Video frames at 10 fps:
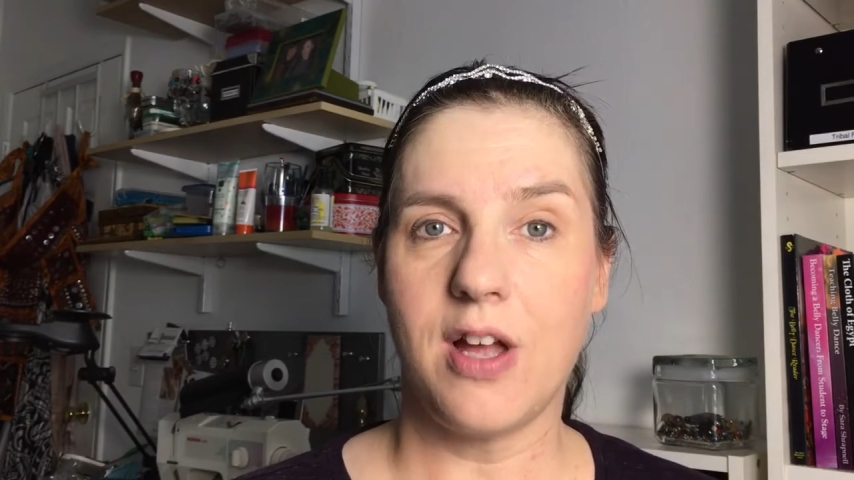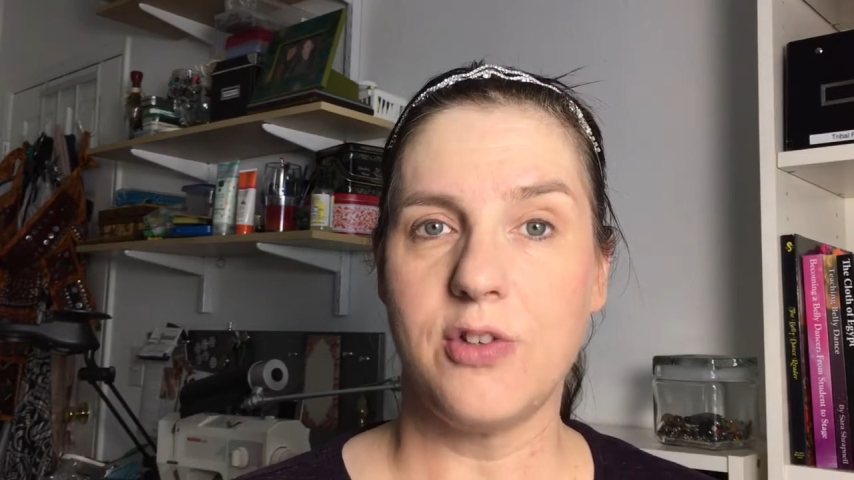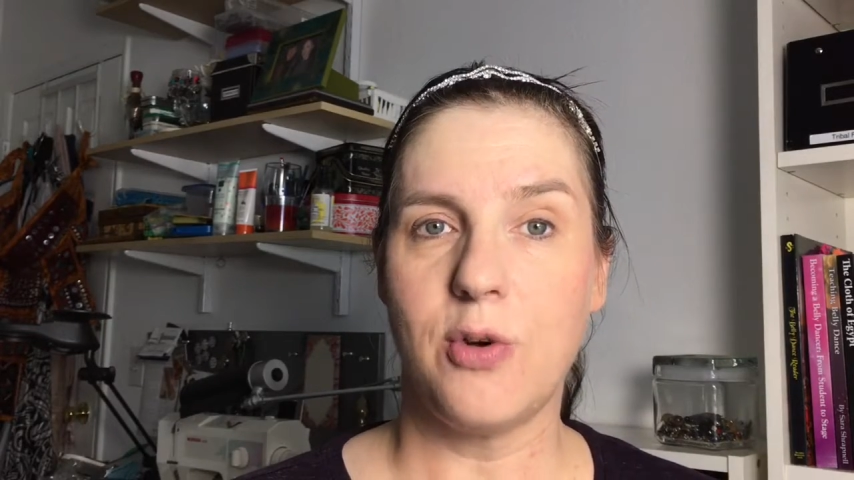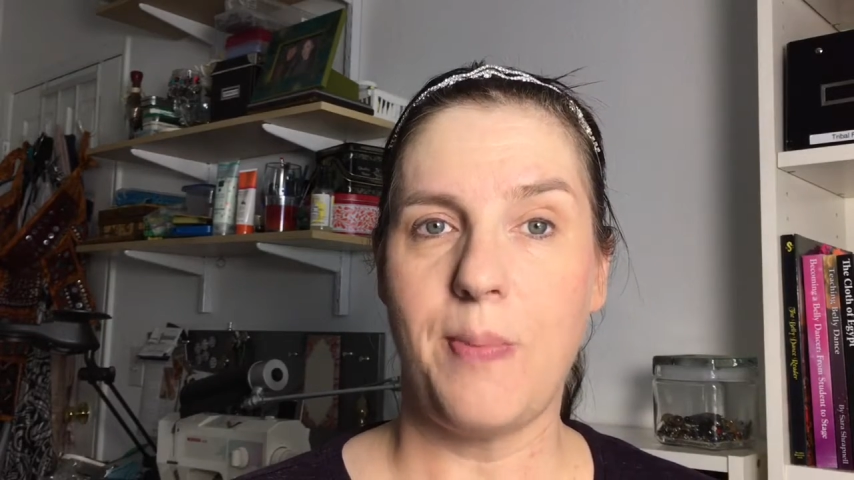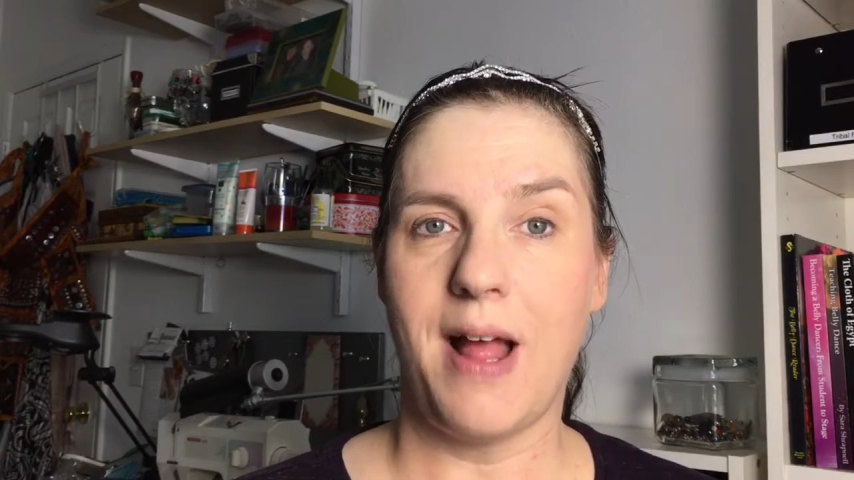
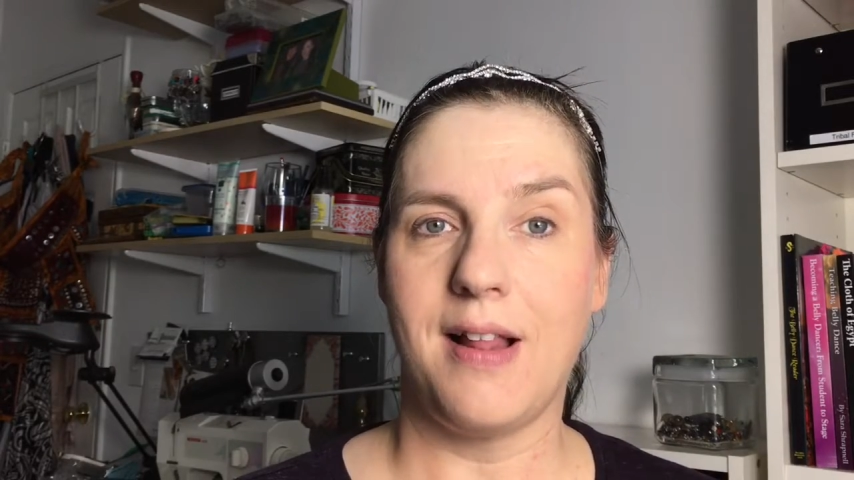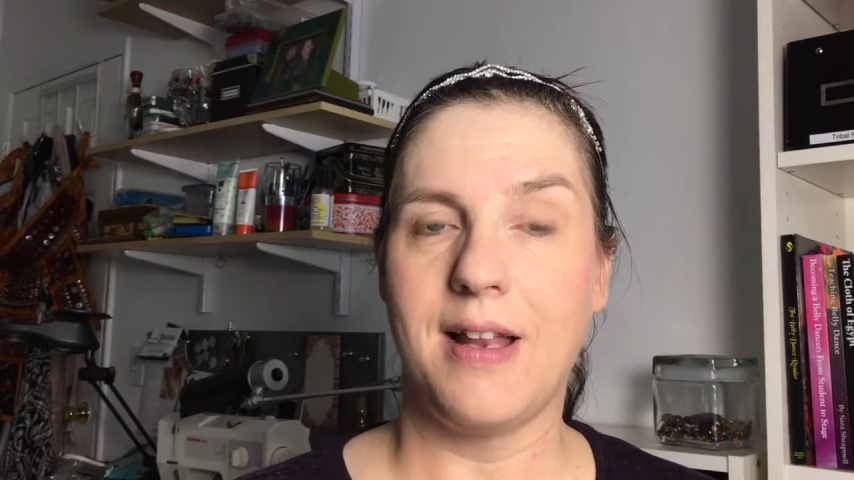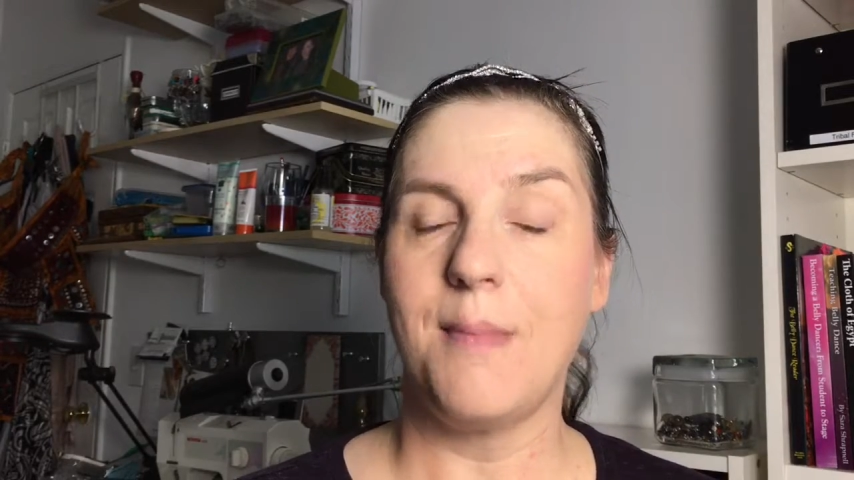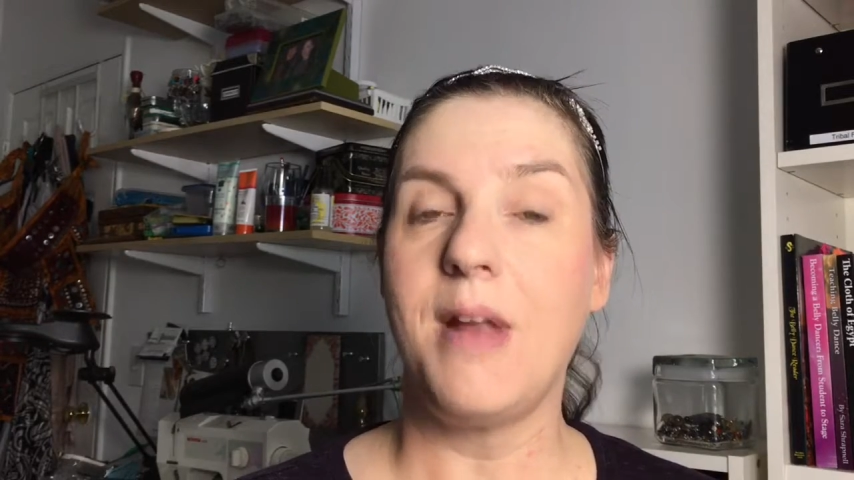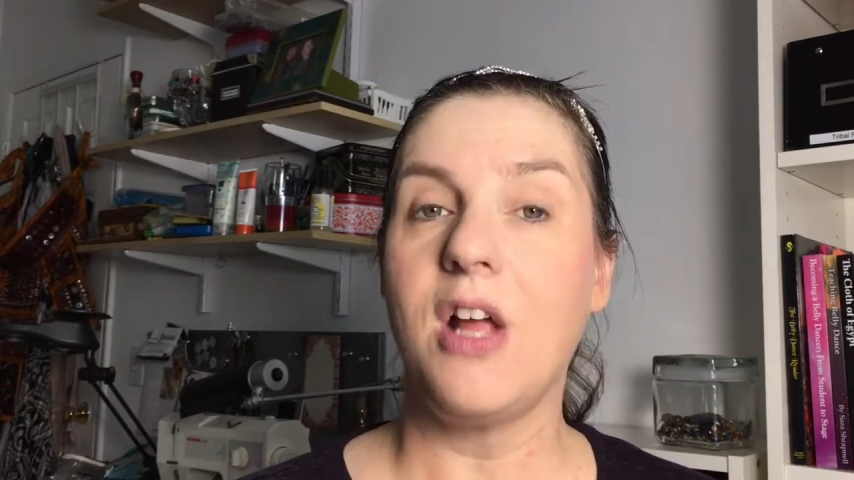contour
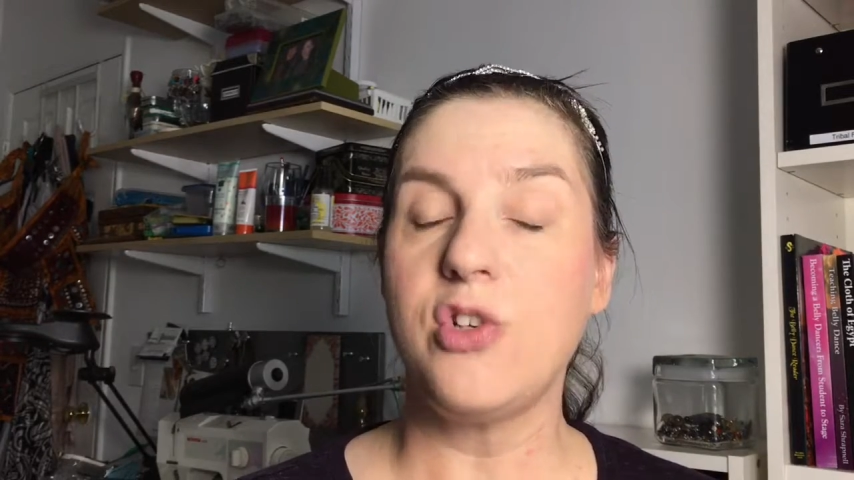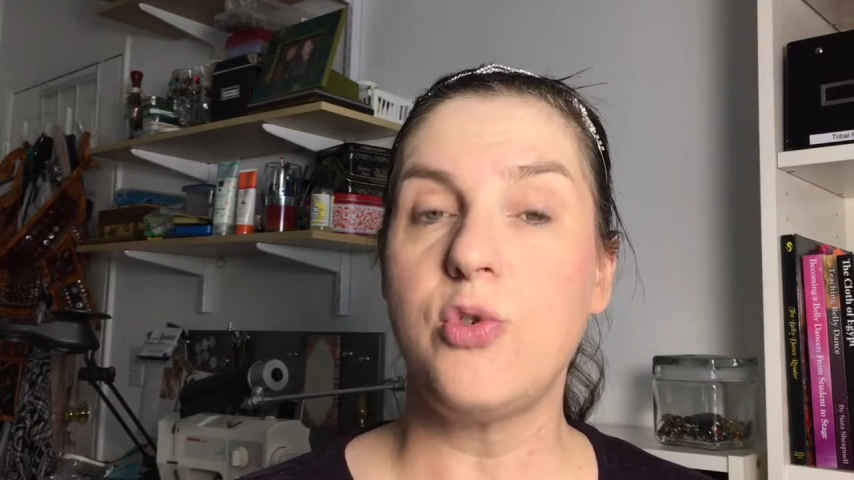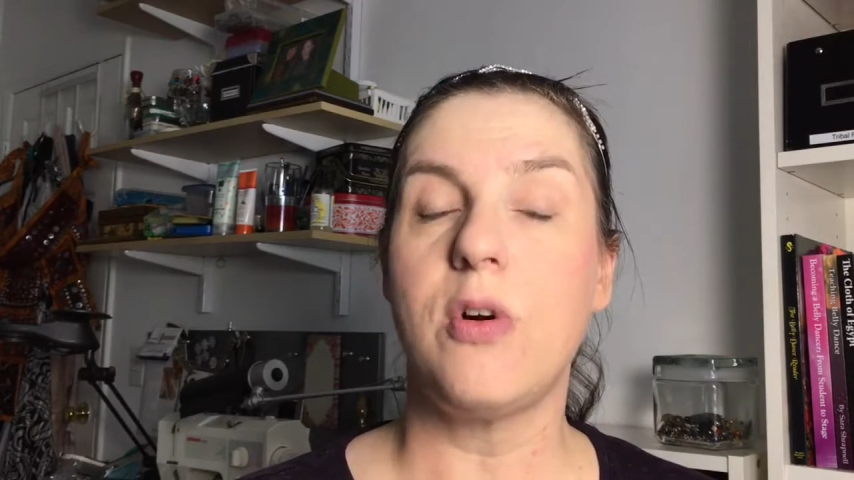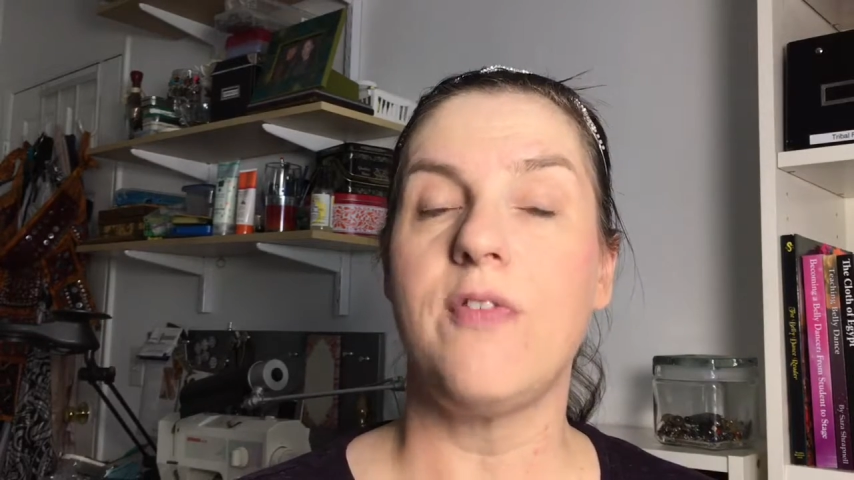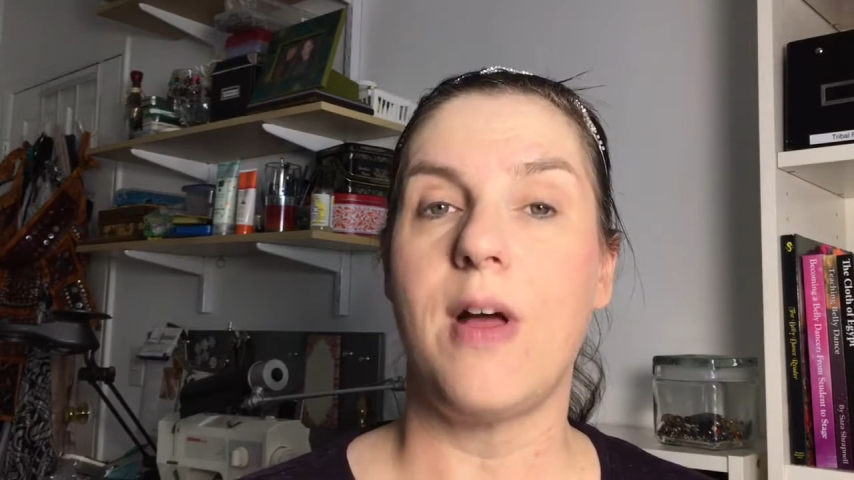palette, I'm not
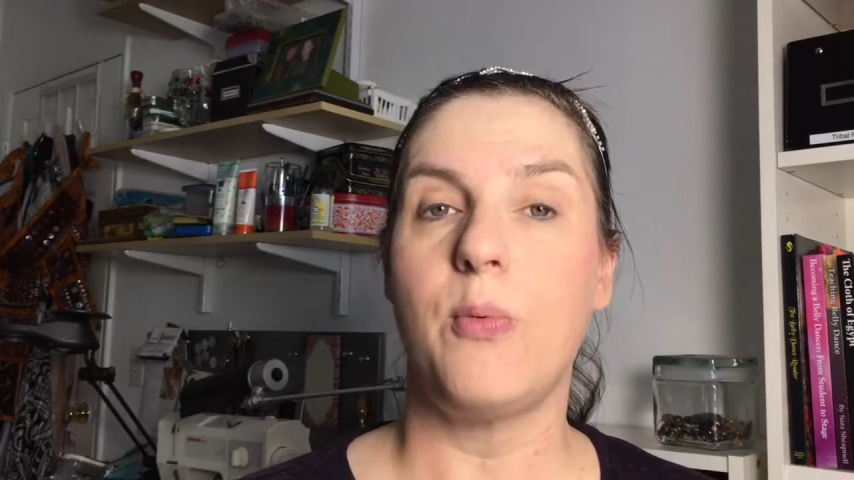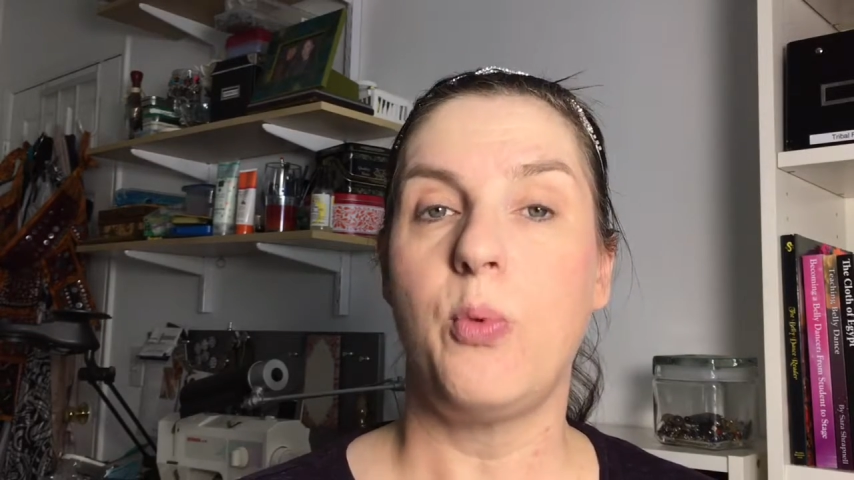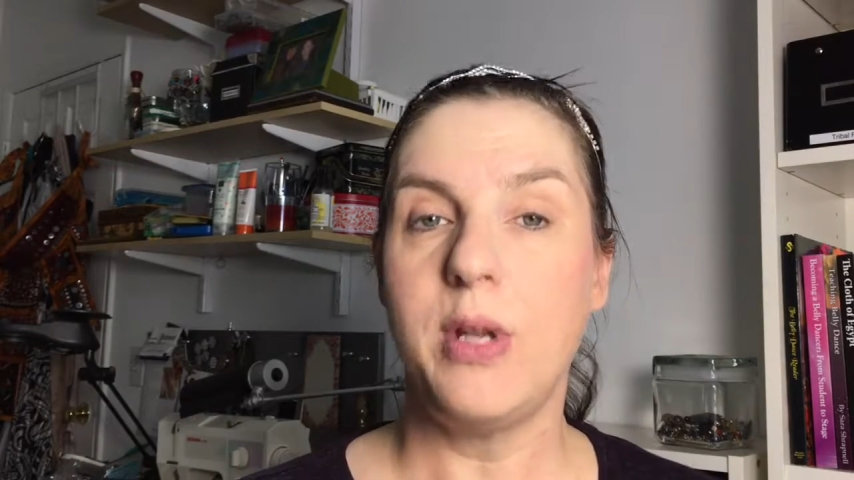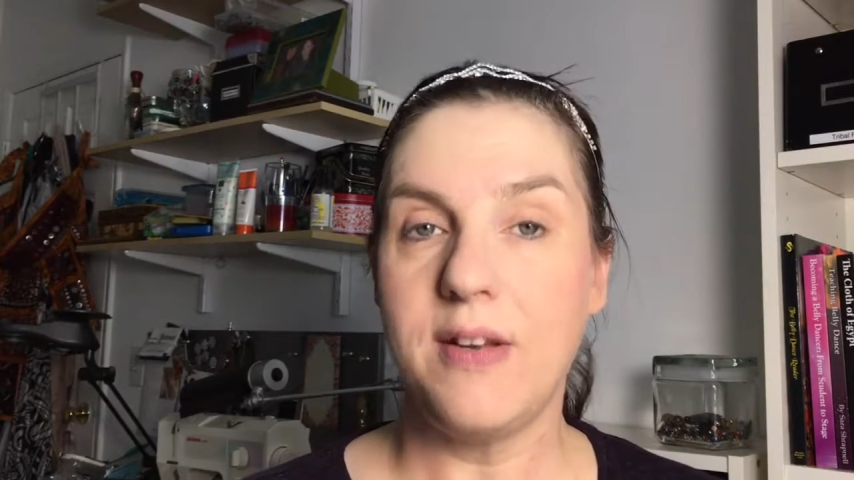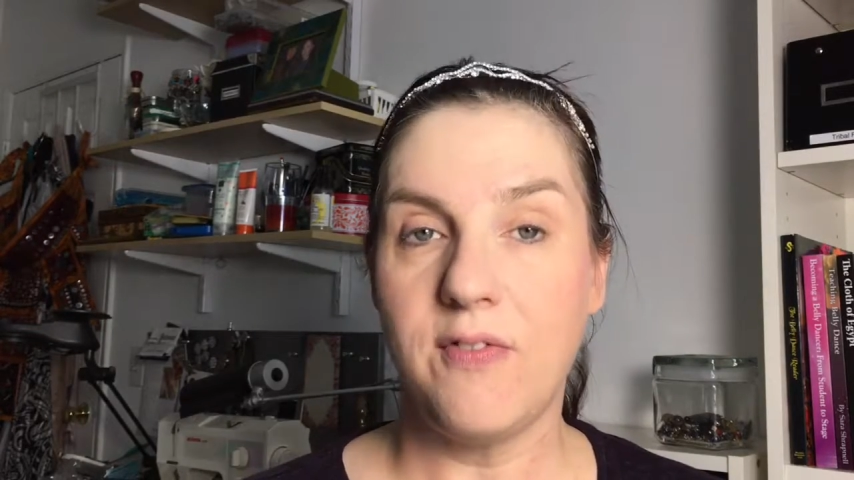sure if I would